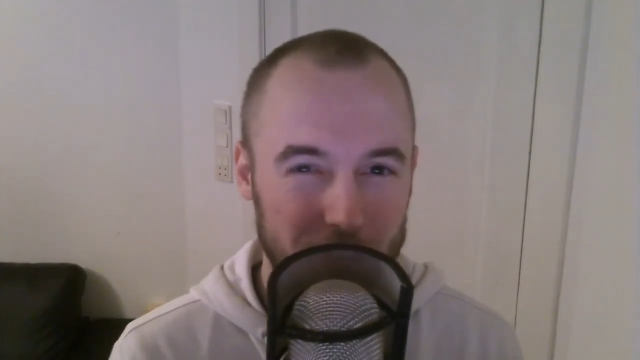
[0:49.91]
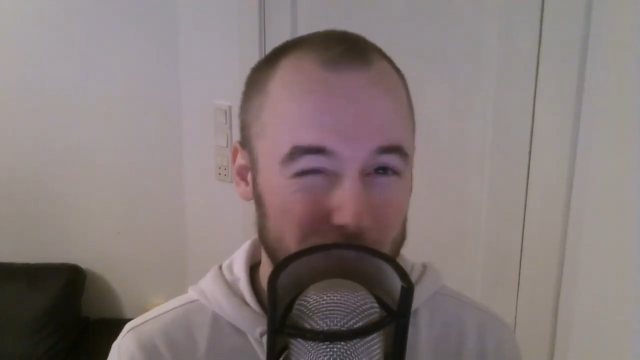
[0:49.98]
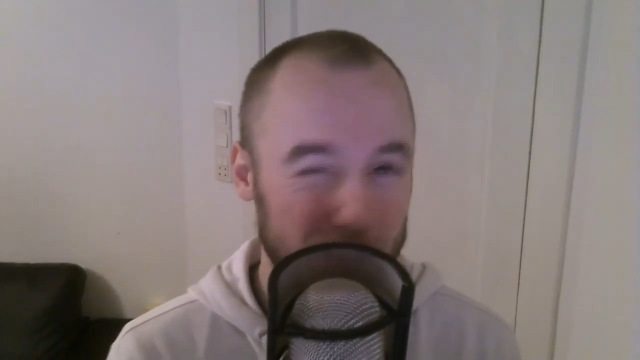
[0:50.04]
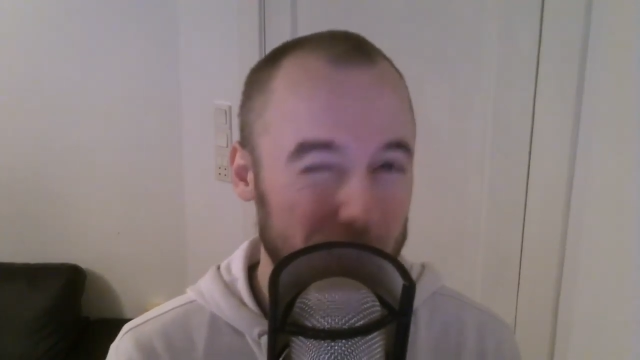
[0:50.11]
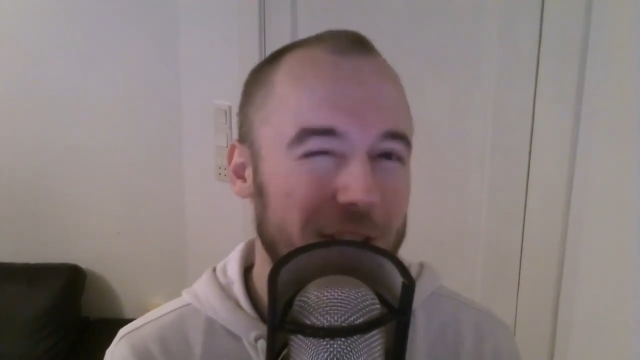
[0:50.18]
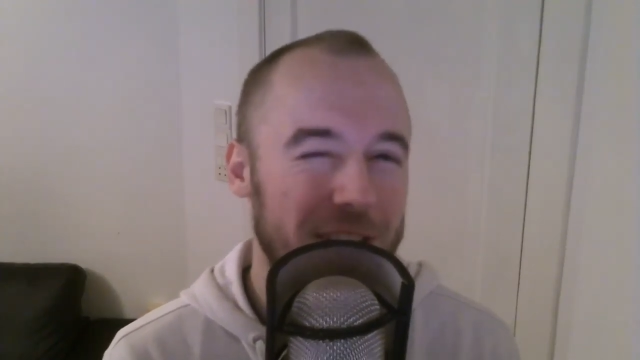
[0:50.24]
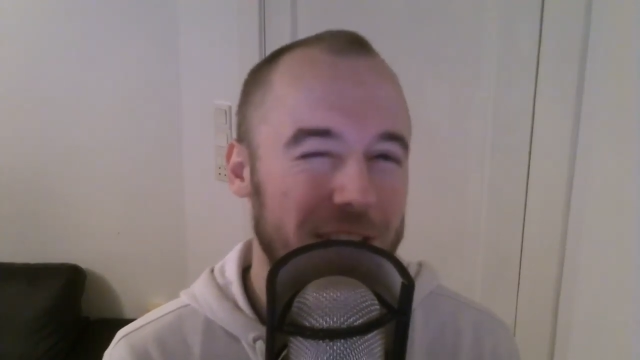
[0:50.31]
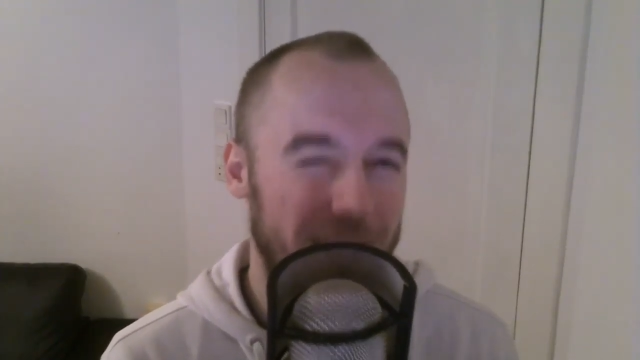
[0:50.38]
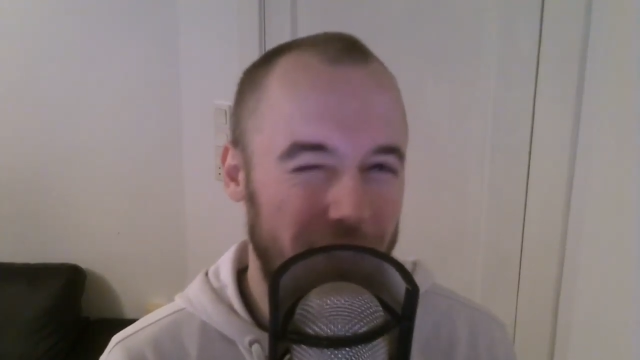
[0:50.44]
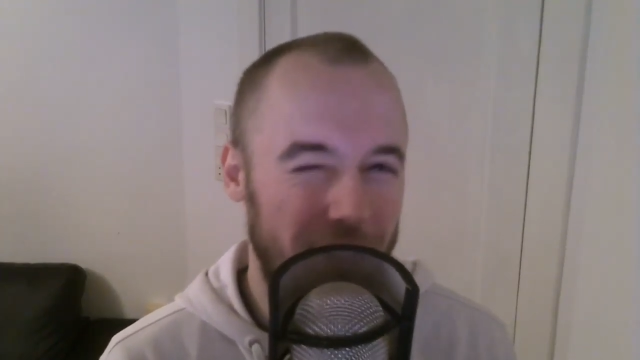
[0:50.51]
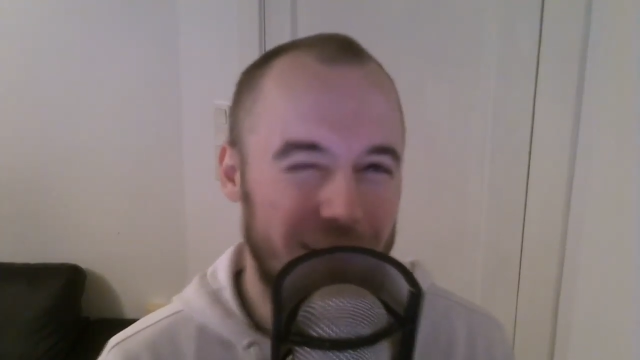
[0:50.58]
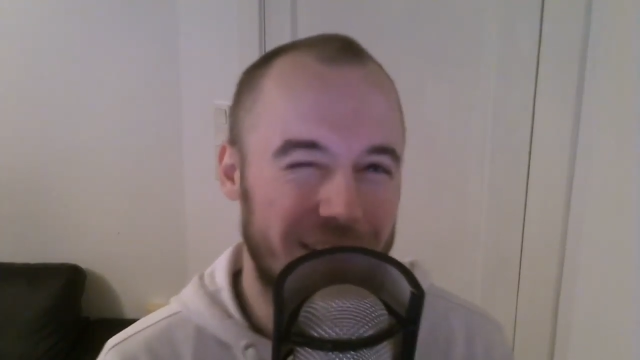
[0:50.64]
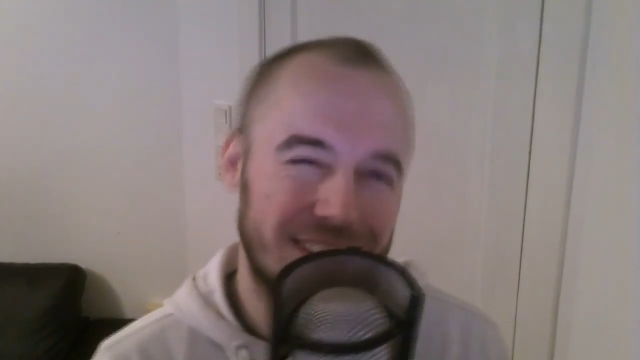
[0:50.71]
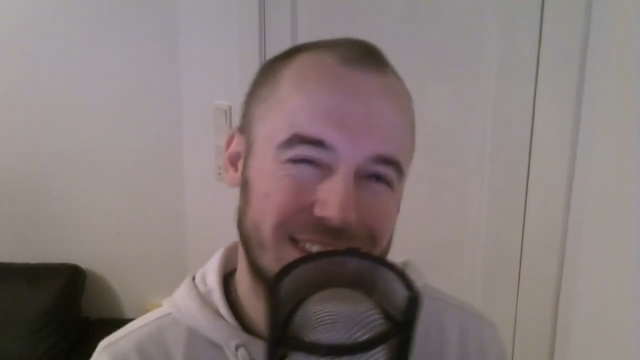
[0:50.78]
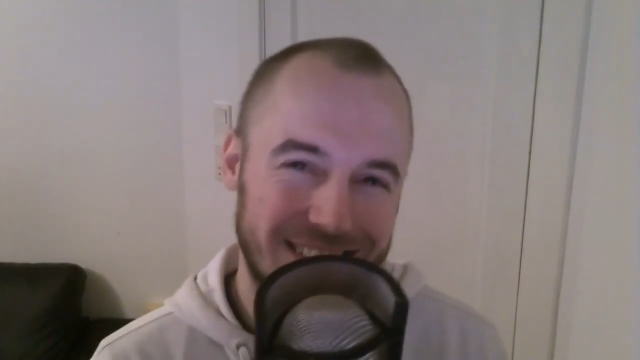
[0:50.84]
especially
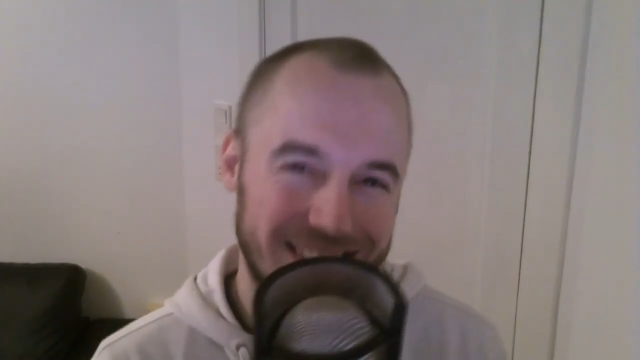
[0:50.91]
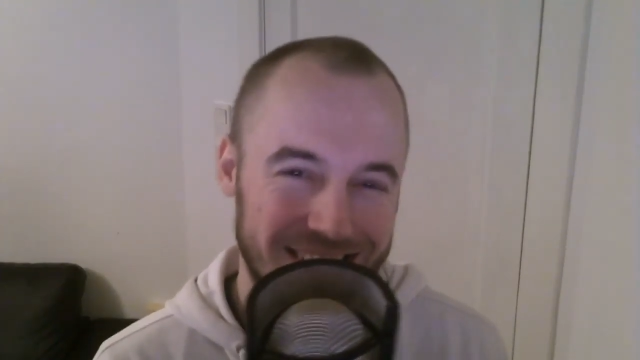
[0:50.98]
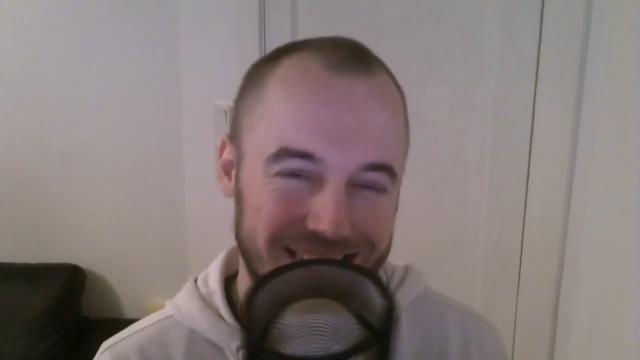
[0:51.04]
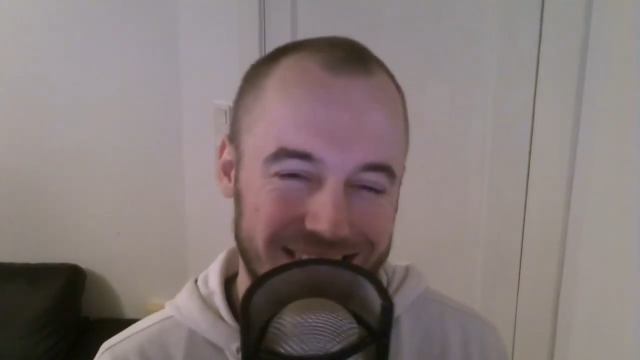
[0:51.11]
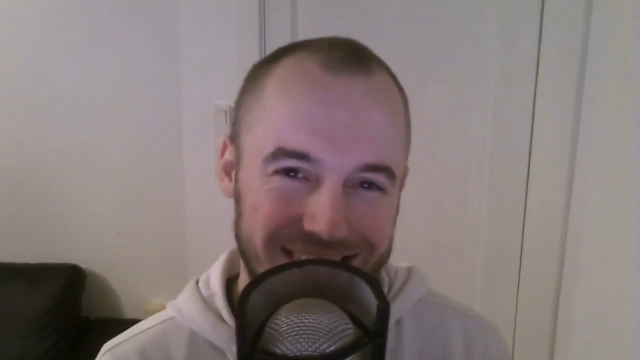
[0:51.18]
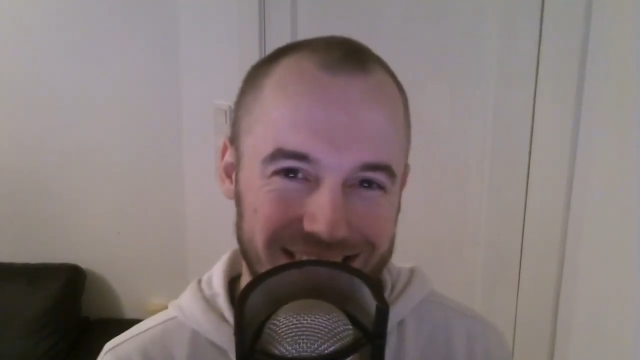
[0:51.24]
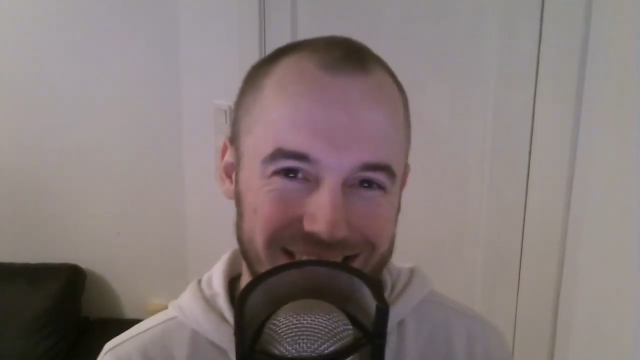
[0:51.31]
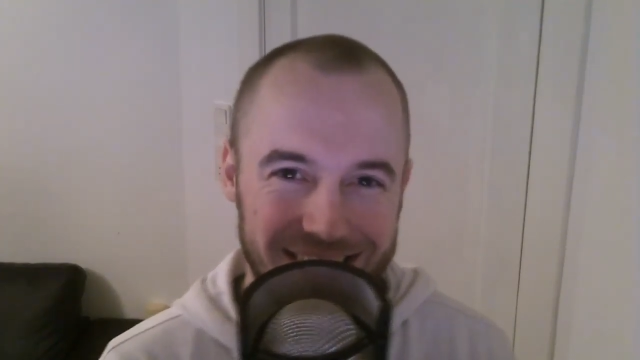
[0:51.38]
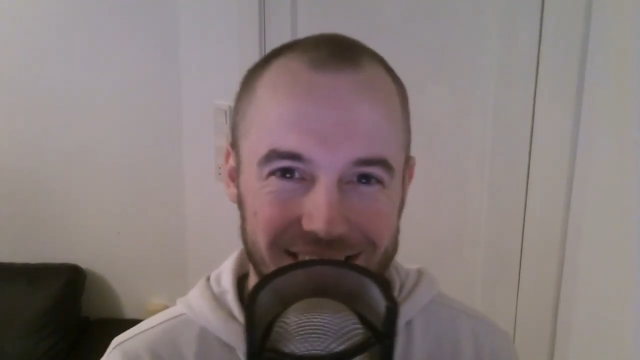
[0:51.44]
Arc, since